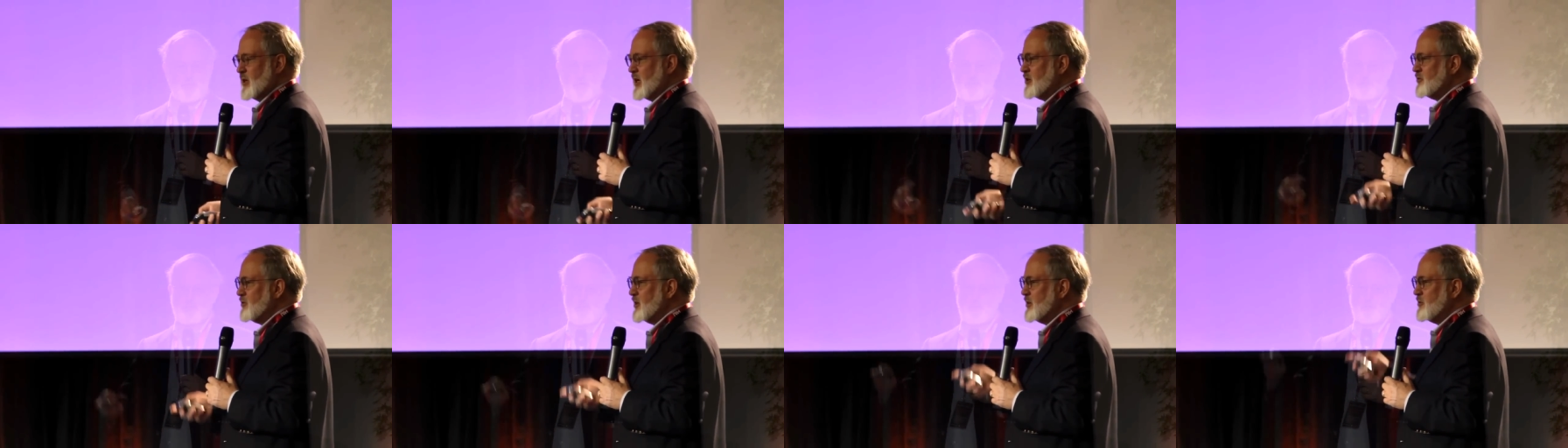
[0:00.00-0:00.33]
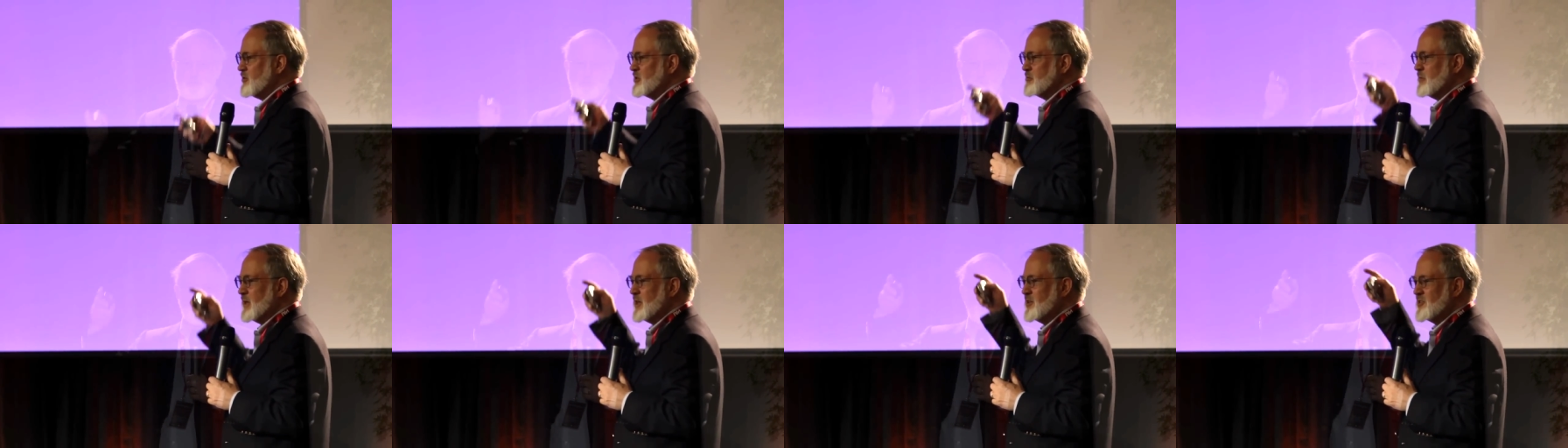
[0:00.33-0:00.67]
We're not trying
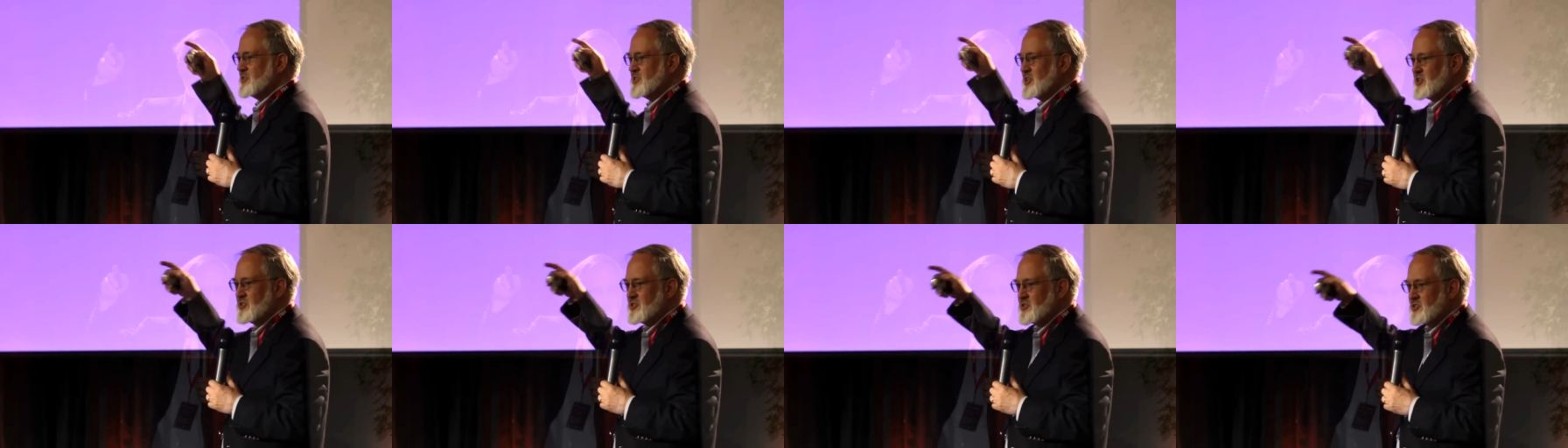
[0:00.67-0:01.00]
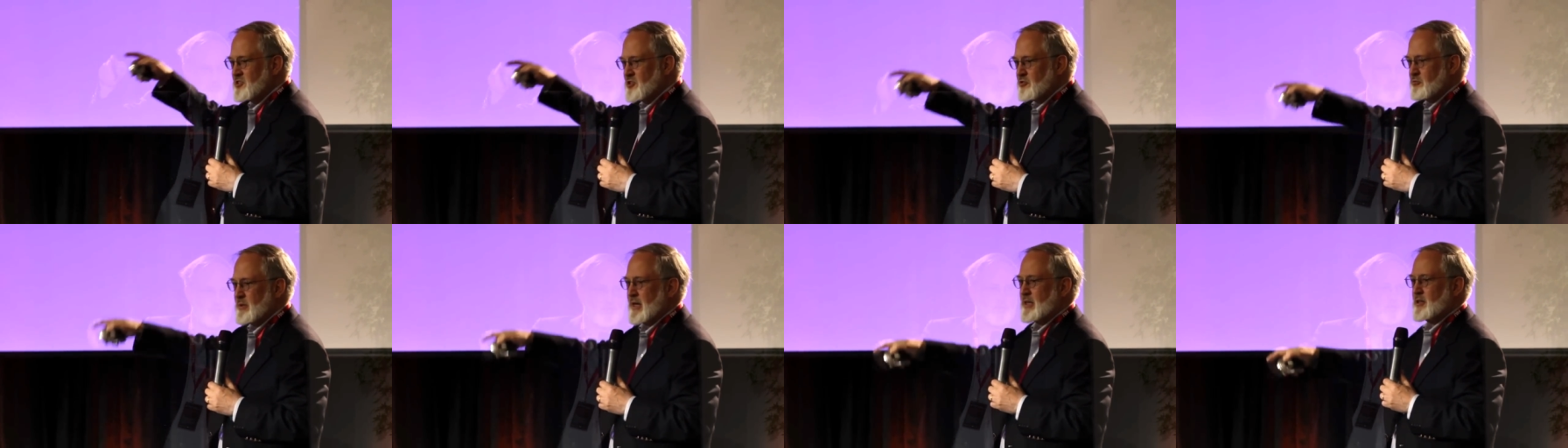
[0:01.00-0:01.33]
to explain
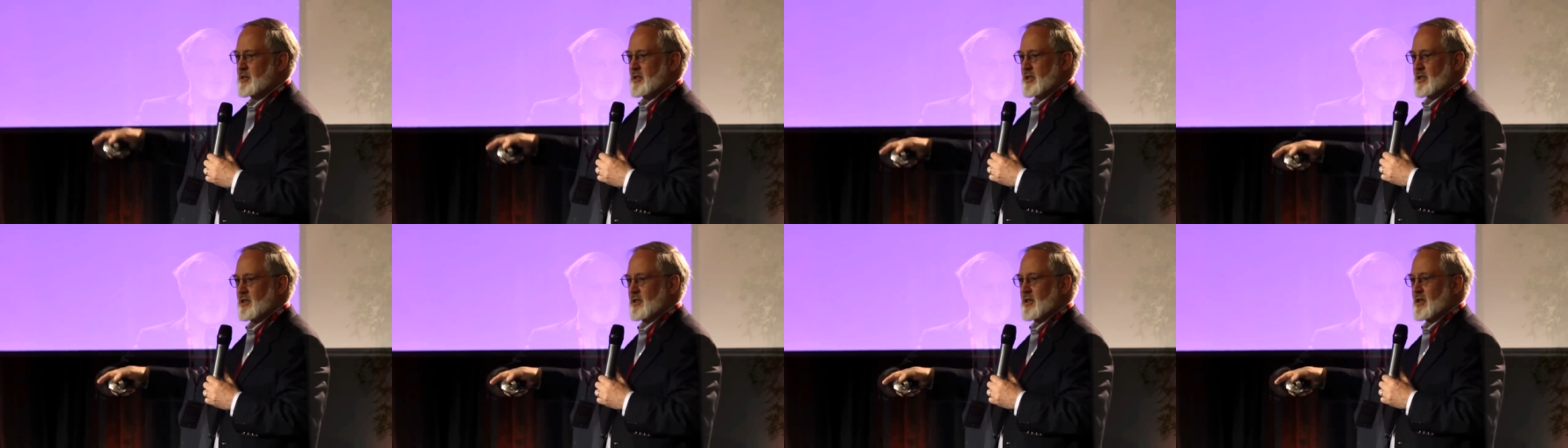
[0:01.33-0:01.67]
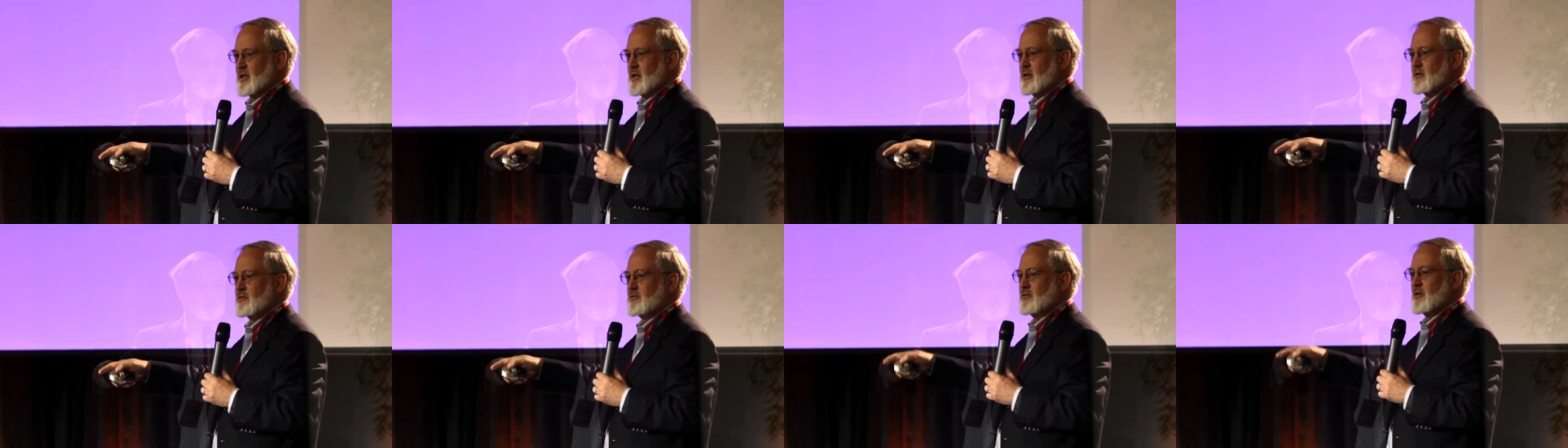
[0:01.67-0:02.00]
diseases directly,
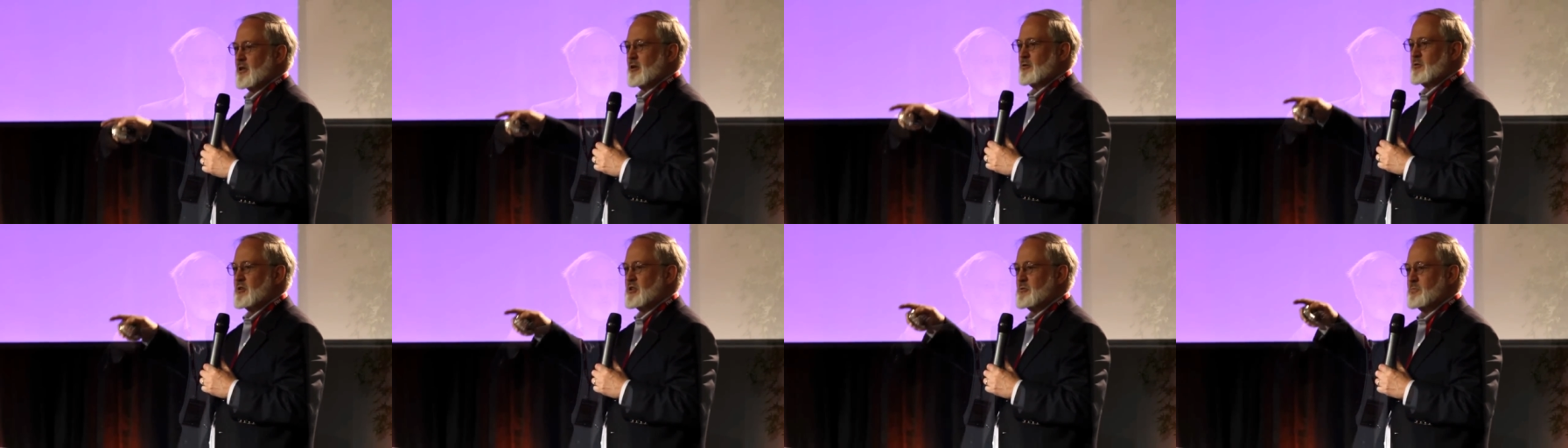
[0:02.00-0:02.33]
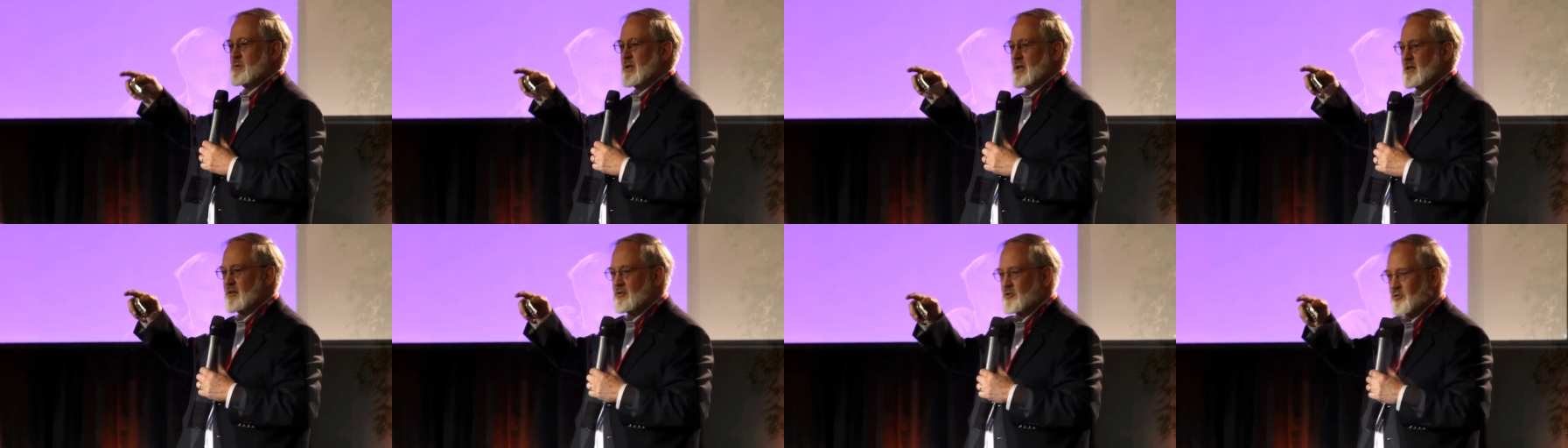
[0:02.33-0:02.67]
we're trying to
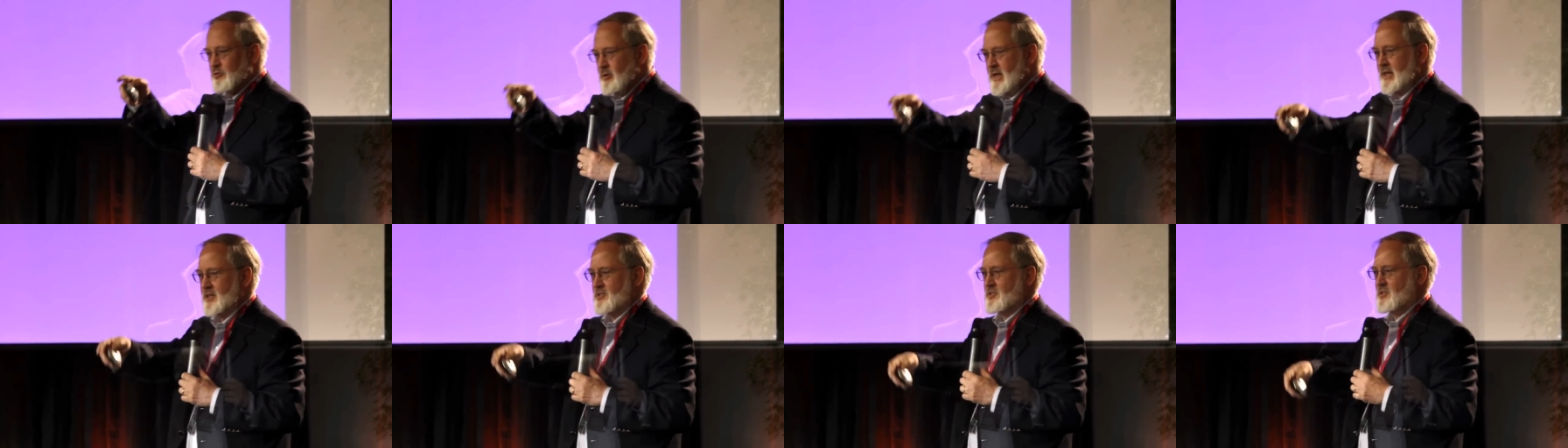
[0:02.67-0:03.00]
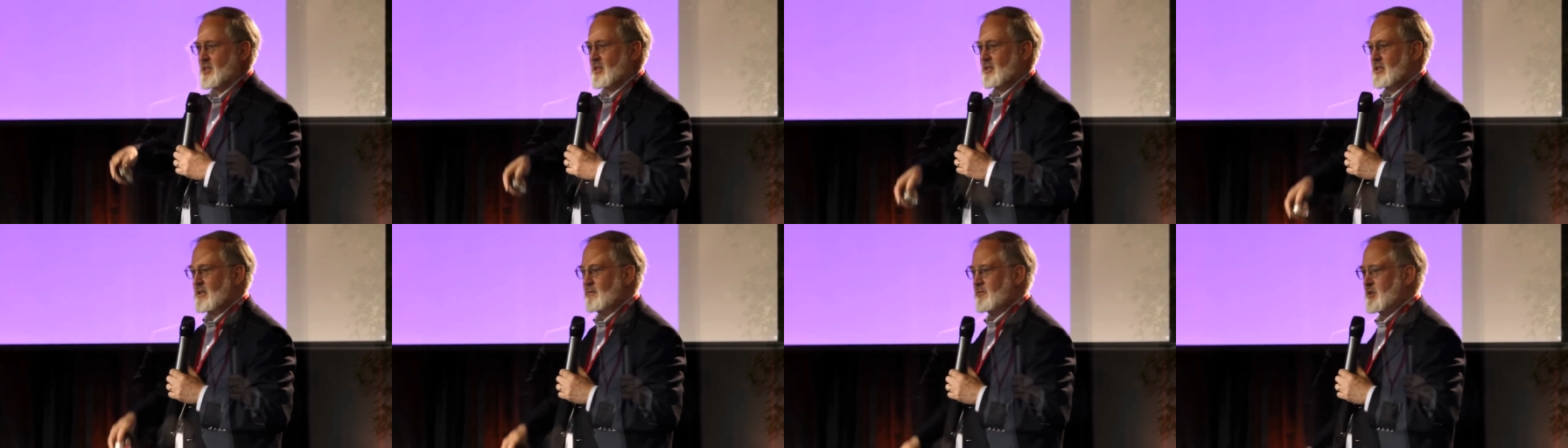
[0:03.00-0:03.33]
explain
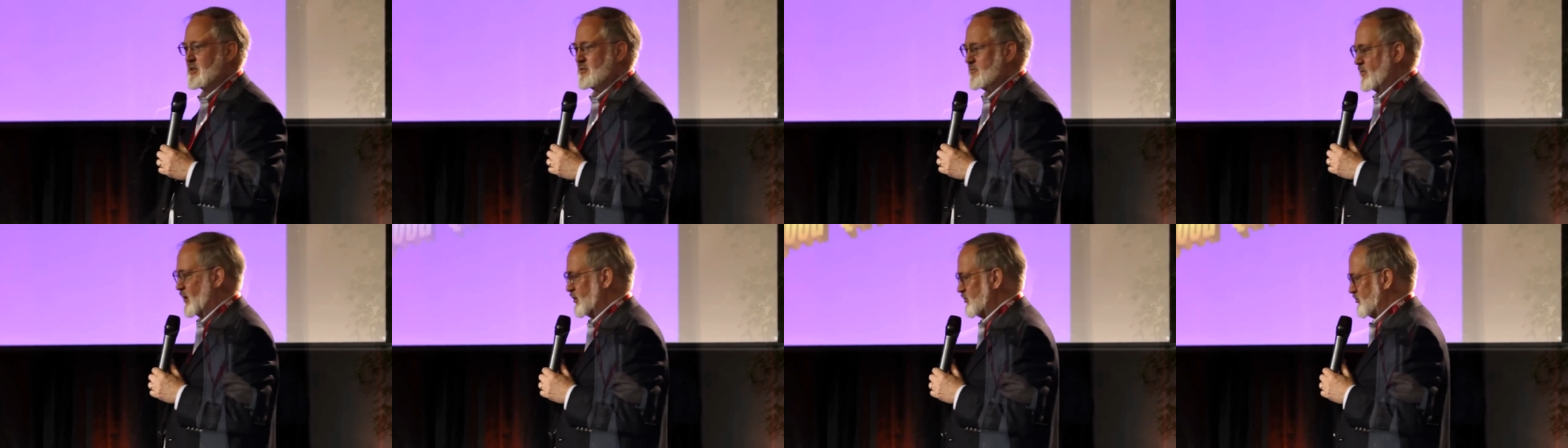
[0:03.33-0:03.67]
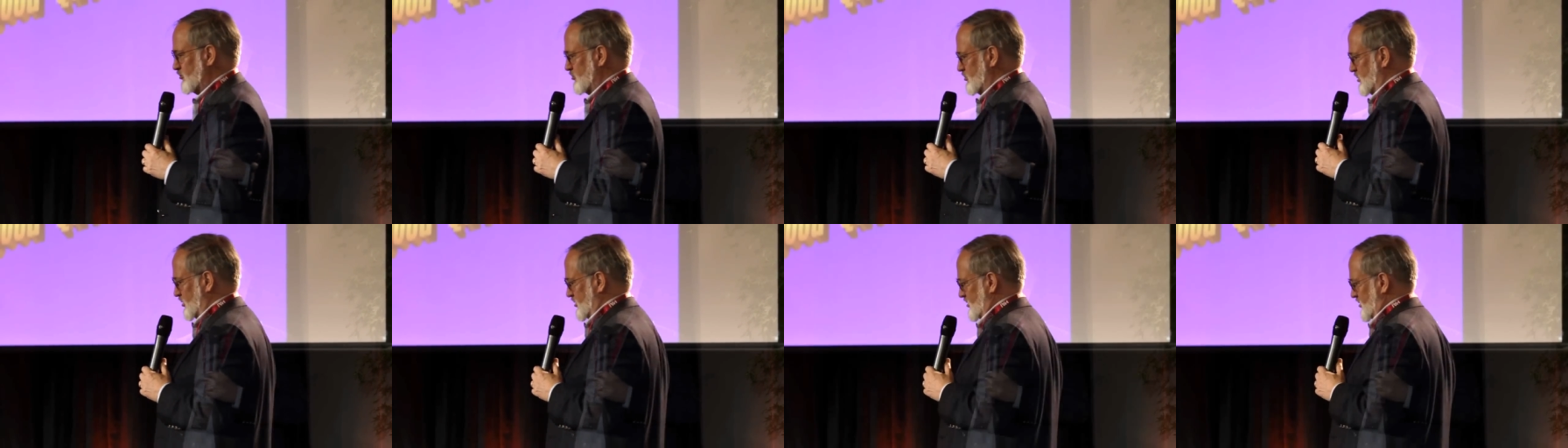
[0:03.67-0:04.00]
traits that leave us
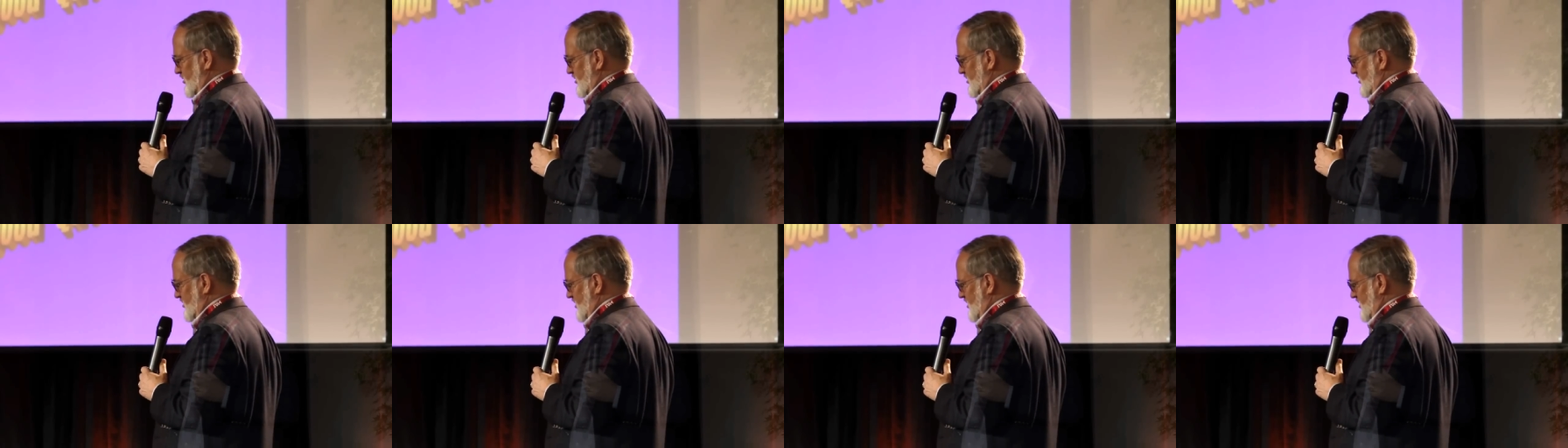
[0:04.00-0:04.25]
vulnerable to